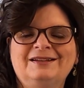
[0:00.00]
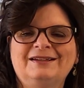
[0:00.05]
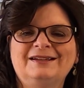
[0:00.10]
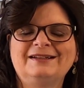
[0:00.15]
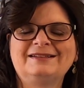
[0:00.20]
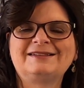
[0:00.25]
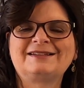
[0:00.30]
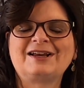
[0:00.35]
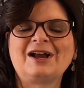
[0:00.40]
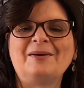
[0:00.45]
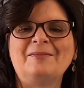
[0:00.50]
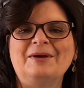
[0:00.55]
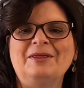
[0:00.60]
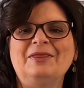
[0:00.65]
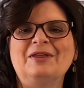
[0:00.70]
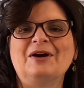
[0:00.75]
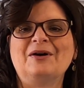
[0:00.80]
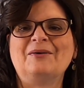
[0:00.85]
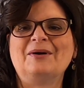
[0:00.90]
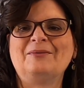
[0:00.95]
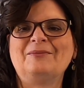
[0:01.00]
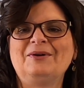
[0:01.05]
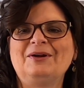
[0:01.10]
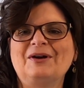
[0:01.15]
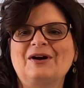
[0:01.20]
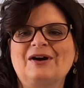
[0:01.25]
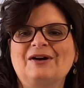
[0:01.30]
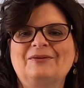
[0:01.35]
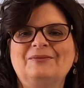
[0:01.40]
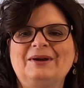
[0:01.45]
It's coming though, and we
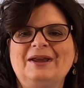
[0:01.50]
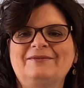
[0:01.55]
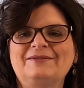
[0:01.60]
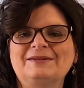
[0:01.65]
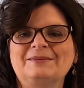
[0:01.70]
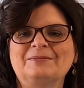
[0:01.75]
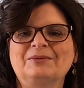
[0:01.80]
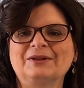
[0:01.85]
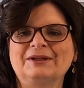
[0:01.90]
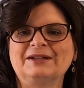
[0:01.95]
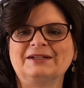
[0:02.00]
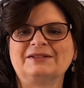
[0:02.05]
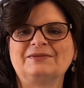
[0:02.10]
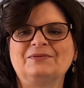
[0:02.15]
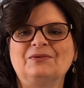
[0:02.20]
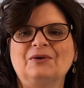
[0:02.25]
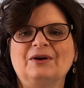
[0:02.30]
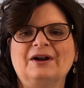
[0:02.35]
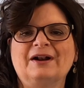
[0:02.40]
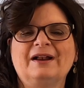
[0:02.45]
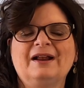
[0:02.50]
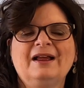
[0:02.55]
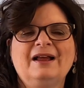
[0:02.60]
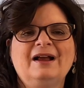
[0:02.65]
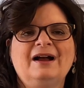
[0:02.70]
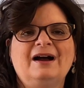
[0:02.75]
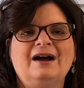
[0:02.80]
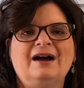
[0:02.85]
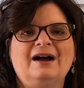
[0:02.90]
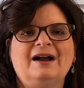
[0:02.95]
have some plans for it.
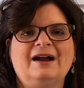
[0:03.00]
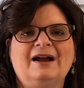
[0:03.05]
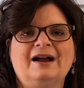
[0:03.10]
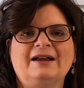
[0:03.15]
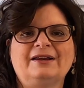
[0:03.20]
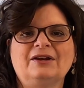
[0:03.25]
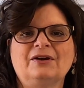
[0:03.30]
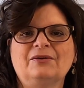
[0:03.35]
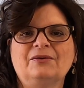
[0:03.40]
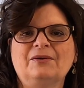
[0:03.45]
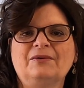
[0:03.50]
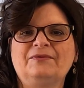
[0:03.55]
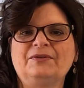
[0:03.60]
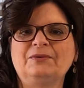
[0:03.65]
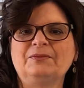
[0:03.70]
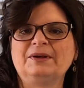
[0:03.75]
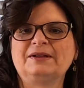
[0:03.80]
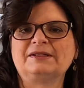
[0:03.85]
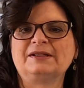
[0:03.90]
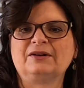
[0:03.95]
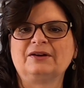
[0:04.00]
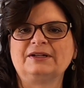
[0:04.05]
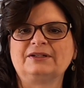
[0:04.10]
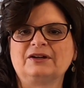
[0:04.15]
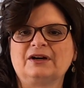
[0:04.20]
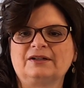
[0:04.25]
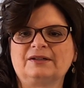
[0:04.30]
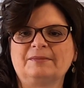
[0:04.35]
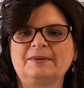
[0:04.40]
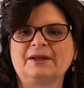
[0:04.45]
I know a few weeks ago I
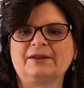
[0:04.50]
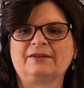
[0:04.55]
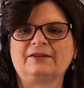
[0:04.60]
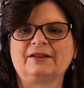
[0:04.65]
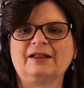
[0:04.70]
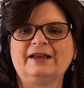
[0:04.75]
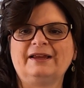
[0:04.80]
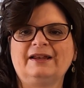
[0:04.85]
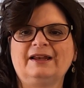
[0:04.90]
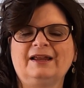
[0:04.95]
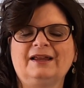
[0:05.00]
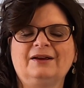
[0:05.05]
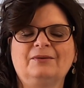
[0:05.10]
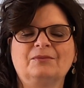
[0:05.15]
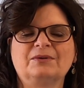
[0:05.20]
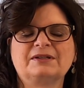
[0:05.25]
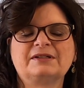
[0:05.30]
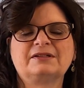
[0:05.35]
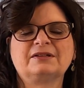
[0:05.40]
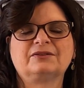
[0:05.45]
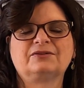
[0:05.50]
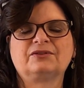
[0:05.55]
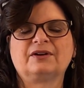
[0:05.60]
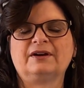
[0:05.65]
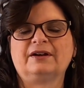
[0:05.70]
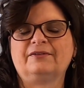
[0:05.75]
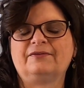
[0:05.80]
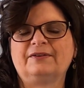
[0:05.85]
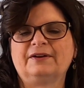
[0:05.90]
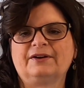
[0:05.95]
talked about lighting. We're still
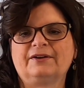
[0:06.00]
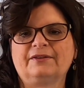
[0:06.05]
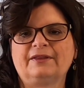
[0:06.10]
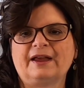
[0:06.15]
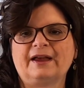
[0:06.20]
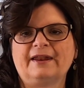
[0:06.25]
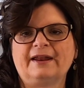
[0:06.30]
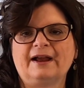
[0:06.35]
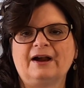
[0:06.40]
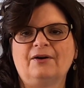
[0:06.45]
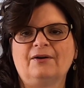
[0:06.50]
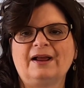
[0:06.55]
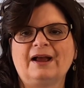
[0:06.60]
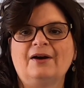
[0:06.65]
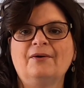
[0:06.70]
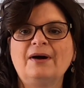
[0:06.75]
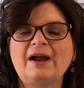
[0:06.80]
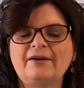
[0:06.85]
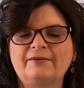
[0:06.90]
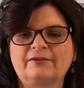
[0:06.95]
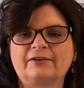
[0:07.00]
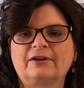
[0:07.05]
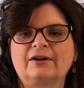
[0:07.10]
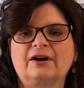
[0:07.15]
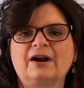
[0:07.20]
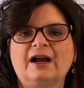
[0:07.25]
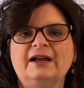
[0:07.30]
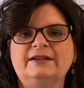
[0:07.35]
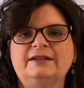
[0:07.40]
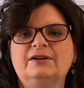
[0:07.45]
trying to figure that out.
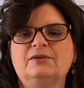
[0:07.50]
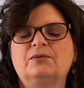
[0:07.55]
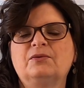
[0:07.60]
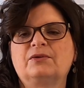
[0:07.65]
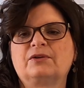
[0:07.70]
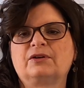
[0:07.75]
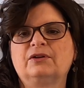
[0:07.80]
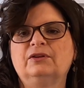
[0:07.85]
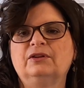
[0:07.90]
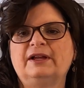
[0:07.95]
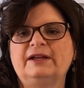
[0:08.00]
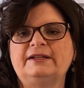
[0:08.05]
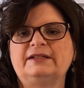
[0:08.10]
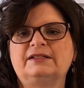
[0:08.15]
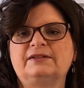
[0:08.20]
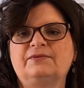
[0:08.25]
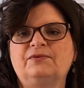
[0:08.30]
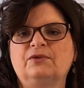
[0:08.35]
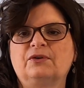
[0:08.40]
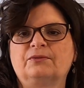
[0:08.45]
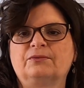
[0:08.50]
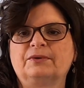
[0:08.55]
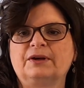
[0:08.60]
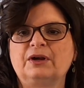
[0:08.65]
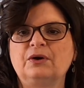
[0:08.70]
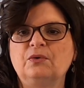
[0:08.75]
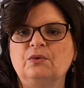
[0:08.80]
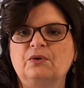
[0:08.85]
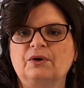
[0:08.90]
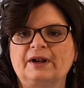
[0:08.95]
However, I did order lights for
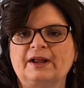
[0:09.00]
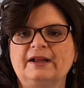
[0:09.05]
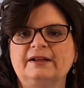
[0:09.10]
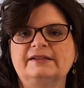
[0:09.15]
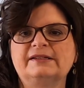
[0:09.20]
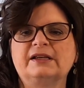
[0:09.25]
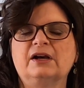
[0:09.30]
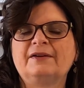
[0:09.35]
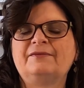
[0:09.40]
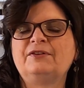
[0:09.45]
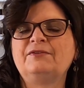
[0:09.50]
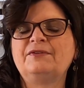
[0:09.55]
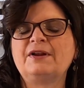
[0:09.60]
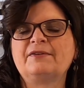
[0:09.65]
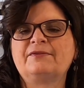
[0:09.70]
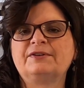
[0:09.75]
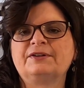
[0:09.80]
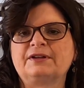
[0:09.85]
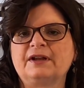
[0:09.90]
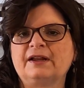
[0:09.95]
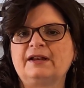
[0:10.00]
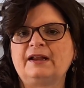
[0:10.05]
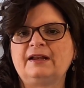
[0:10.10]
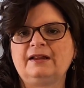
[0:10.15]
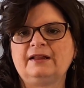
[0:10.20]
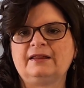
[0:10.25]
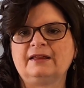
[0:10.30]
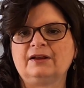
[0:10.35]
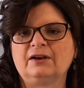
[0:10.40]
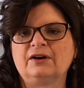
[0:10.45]
recordings. If you've never done
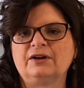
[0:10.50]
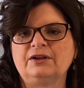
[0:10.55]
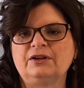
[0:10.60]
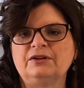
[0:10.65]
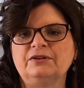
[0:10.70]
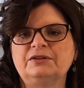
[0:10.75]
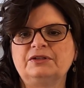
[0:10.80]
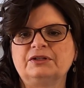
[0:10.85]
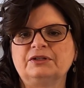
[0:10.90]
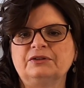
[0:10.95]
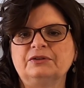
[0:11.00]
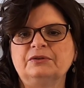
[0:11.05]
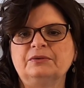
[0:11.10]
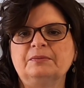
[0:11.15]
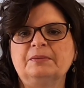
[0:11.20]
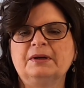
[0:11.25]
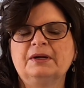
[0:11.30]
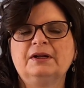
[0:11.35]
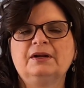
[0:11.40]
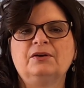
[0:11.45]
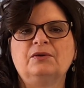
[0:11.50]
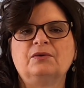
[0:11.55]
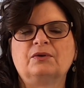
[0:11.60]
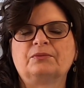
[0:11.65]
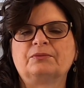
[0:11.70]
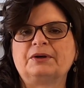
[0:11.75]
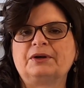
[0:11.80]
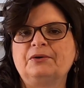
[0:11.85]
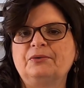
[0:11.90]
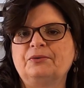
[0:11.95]
anything on YouTube
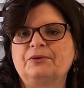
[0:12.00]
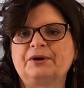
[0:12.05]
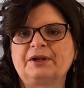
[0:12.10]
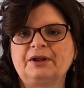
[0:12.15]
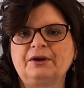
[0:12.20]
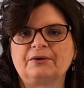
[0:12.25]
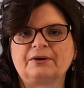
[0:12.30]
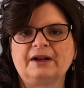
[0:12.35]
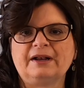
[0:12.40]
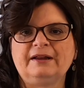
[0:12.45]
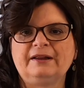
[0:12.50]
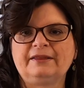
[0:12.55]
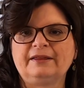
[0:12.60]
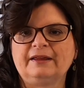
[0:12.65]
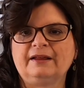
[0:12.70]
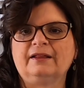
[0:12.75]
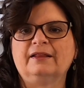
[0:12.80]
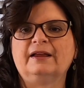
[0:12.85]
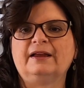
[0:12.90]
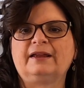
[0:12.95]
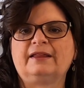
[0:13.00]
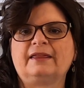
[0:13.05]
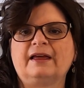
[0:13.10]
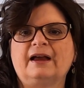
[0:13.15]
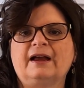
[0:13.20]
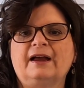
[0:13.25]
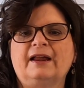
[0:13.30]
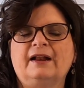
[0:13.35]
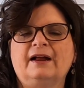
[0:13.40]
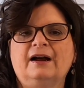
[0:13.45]
or recording or anything like
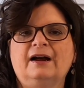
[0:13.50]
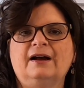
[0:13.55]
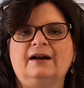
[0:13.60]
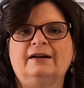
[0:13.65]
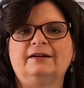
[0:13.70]
that,